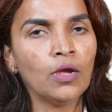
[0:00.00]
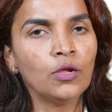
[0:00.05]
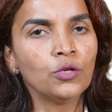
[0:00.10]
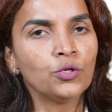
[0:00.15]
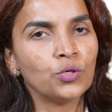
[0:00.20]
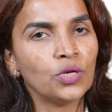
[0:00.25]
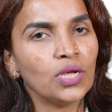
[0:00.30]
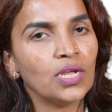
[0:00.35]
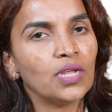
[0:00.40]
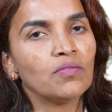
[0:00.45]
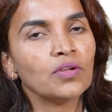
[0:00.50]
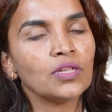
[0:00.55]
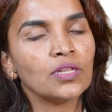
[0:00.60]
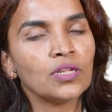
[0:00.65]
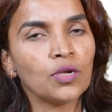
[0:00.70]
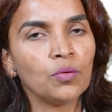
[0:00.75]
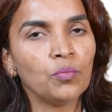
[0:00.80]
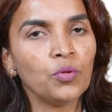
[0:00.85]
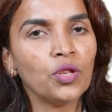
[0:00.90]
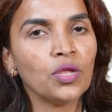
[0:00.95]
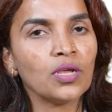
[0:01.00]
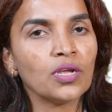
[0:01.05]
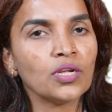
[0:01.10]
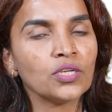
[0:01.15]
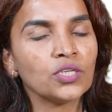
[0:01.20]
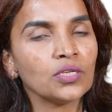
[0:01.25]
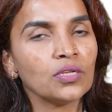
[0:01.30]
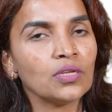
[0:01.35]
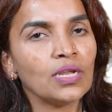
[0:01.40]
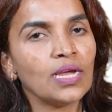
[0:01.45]
Today even
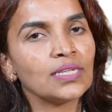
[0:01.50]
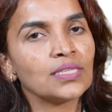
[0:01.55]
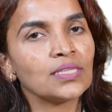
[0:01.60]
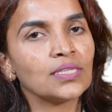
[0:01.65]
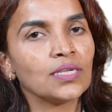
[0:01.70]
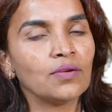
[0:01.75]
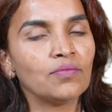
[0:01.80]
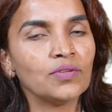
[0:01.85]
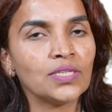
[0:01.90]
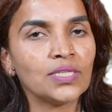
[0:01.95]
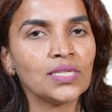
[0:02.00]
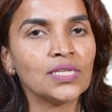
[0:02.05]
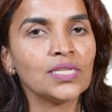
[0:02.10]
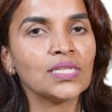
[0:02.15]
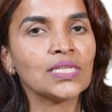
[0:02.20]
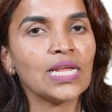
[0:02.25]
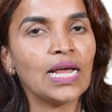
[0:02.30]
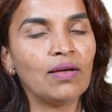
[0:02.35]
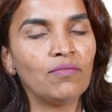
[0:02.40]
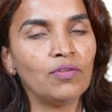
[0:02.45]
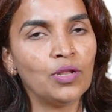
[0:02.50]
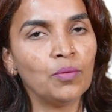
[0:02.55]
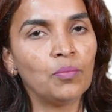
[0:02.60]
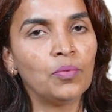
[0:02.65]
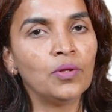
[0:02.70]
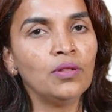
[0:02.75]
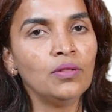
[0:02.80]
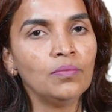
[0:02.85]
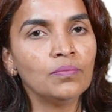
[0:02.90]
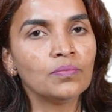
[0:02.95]
communication as service is
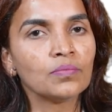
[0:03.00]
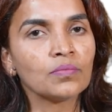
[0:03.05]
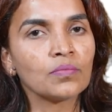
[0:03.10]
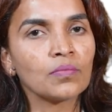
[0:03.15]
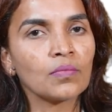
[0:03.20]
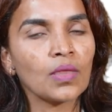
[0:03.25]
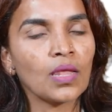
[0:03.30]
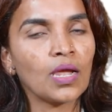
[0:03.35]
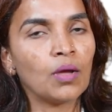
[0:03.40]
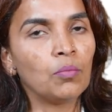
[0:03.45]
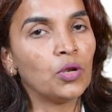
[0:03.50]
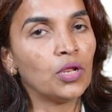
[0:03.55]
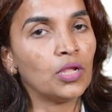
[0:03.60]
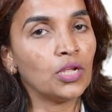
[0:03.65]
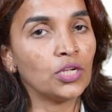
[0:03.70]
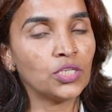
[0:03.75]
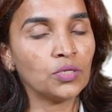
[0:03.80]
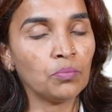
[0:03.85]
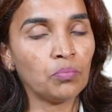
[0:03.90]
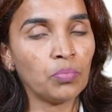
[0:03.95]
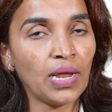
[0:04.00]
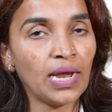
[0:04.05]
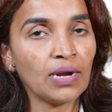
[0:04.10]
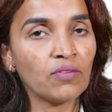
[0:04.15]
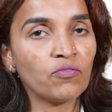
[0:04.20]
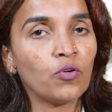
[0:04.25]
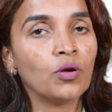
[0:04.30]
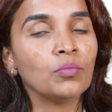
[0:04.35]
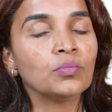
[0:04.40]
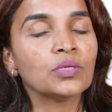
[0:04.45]
available. Communication
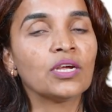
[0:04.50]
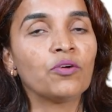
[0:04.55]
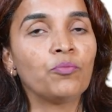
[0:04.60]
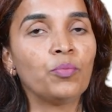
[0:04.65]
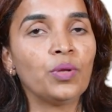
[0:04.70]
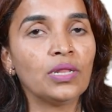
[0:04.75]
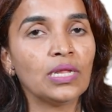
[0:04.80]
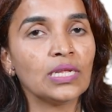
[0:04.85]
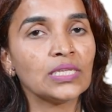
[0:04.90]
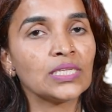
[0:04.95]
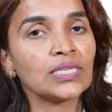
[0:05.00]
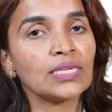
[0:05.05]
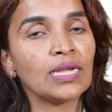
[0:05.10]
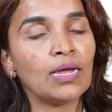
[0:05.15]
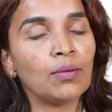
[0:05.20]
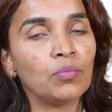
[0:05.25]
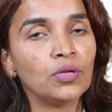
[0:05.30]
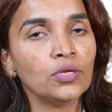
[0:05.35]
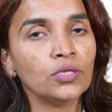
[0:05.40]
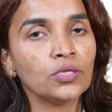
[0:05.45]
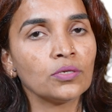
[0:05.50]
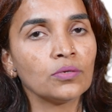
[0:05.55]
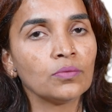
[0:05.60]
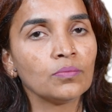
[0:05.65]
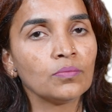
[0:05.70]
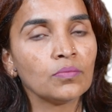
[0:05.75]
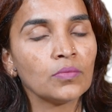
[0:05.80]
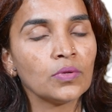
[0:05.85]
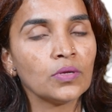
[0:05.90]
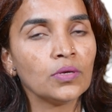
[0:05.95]
platforms have been established.
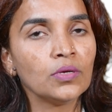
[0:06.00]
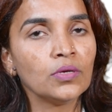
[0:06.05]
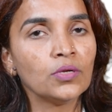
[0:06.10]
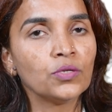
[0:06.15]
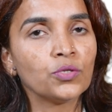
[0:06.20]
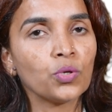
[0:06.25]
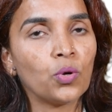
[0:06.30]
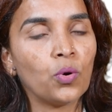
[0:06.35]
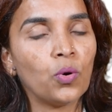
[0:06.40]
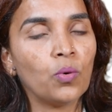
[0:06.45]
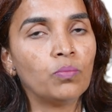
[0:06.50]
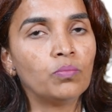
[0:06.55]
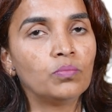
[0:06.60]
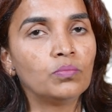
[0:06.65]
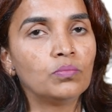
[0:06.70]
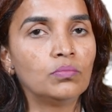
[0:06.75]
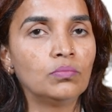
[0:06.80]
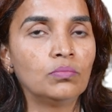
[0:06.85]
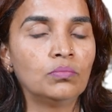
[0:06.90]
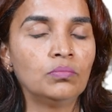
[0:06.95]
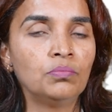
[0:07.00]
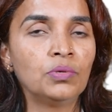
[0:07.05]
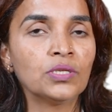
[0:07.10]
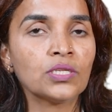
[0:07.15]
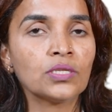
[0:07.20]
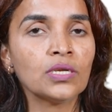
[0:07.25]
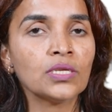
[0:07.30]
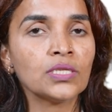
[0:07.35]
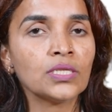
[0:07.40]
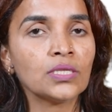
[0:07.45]
So
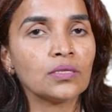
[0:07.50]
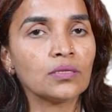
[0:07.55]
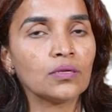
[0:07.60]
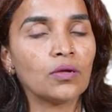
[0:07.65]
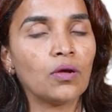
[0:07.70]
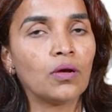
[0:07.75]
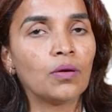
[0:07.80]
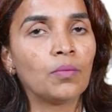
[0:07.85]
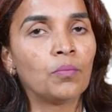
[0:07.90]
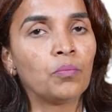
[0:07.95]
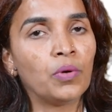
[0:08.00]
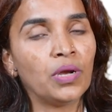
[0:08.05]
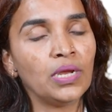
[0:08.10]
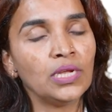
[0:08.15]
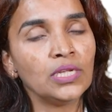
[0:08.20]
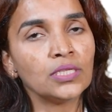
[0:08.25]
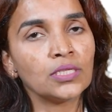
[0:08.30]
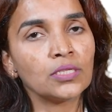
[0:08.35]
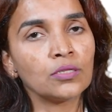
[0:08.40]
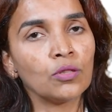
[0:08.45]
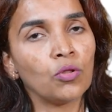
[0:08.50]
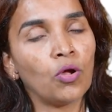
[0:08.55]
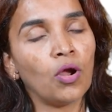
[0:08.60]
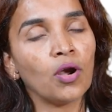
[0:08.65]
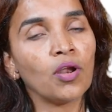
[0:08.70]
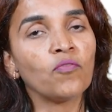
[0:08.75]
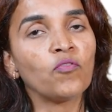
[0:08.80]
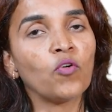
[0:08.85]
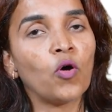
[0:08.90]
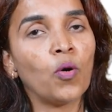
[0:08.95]
business brings lot
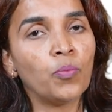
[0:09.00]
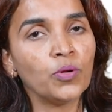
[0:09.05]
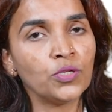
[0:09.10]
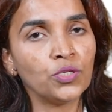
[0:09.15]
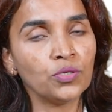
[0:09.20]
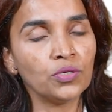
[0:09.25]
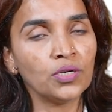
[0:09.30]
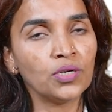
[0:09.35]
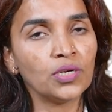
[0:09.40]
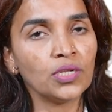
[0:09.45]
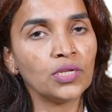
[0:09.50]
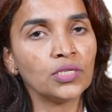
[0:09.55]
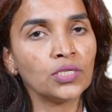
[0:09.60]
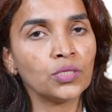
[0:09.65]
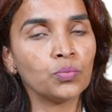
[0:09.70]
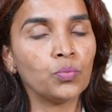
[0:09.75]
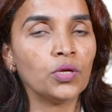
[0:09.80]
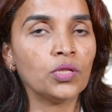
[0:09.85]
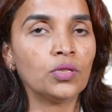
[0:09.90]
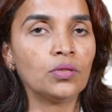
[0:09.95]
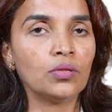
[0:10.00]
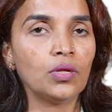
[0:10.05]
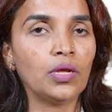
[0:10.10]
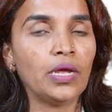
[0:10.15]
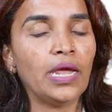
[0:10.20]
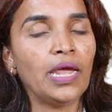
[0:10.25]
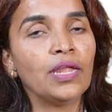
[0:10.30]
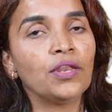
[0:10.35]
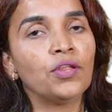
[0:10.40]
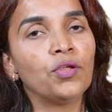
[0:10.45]
of opportunities with
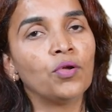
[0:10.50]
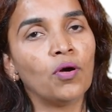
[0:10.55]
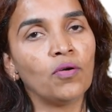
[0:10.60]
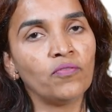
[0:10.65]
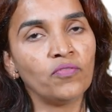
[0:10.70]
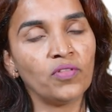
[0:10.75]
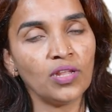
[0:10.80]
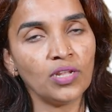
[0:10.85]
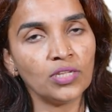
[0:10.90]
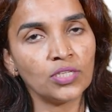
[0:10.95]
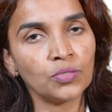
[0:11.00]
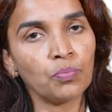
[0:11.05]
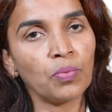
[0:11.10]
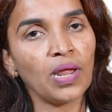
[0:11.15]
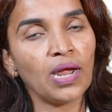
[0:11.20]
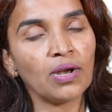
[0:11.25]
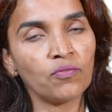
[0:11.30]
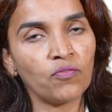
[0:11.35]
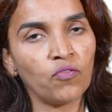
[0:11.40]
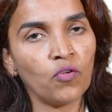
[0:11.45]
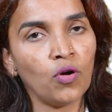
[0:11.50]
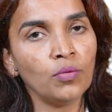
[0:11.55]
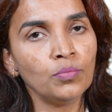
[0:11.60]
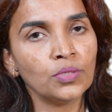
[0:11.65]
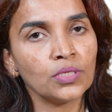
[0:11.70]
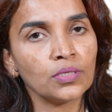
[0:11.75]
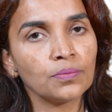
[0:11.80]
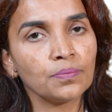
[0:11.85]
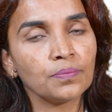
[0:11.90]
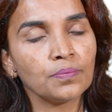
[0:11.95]
any of these
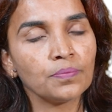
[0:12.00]
platforms.